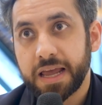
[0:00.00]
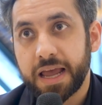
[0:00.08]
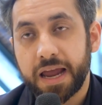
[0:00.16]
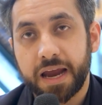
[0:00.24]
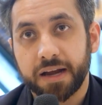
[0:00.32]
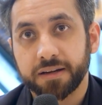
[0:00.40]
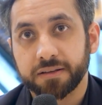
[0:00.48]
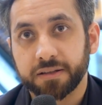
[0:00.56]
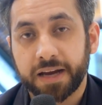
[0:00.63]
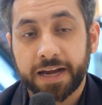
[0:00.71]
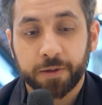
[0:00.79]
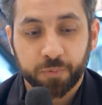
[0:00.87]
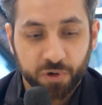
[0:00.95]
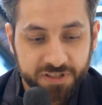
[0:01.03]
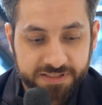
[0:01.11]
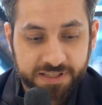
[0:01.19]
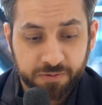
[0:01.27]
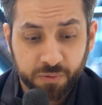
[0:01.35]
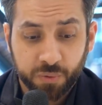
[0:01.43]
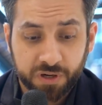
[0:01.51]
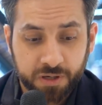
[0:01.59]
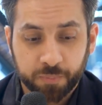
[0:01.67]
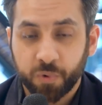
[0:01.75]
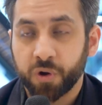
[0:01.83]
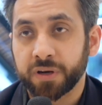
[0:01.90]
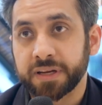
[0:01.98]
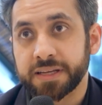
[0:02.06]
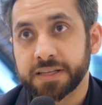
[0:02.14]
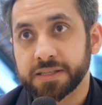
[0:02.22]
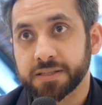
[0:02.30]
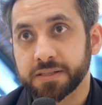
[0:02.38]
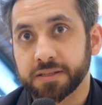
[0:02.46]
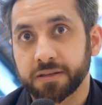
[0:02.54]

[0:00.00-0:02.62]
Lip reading: And the kind of projects that we work upon is